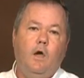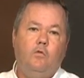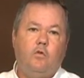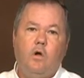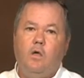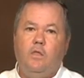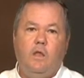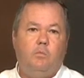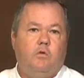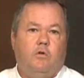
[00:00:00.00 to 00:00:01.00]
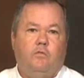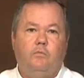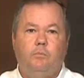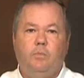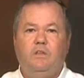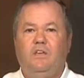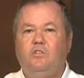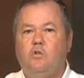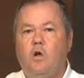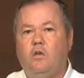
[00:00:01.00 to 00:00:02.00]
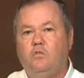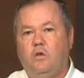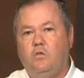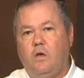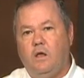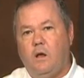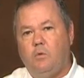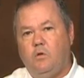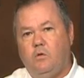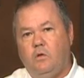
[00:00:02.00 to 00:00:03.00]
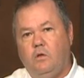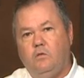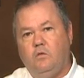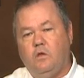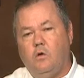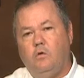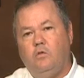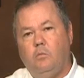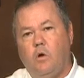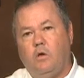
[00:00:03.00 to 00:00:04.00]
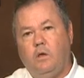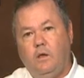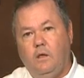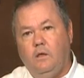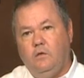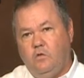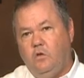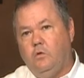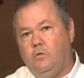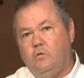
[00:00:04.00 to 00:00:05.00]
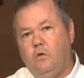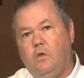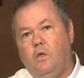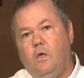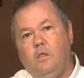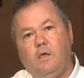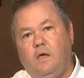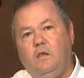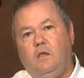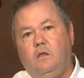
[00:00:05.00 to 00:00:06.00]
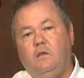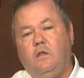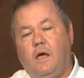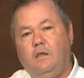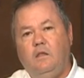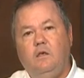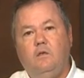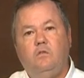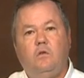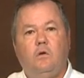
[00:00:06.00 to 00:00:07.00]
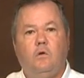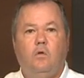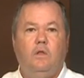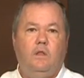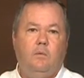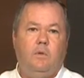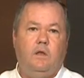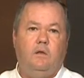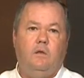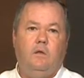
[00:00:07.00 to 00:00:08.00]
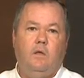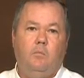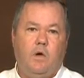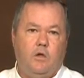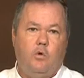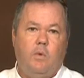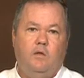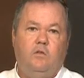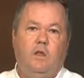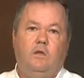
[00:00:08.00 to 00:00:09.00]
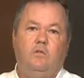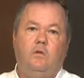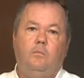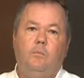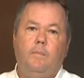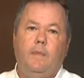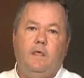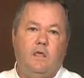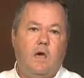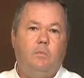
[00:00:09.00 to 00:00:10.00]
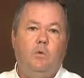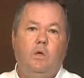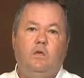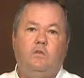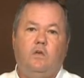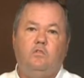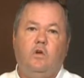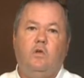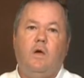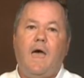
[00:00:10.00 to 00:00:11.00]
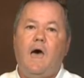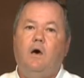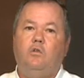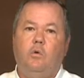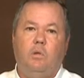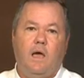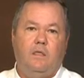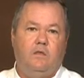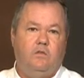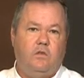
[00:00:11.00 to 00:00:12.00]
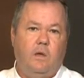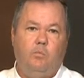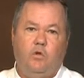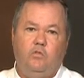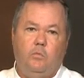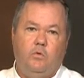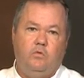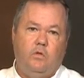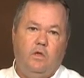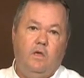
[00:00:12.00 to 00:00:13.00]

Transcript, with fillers: Overall, the number of potential cross rate trade opportunities in the currency market is huge. The idea, ideas are only limited by your imagination. In the coming weeks, I'll show you how to apply these same principles,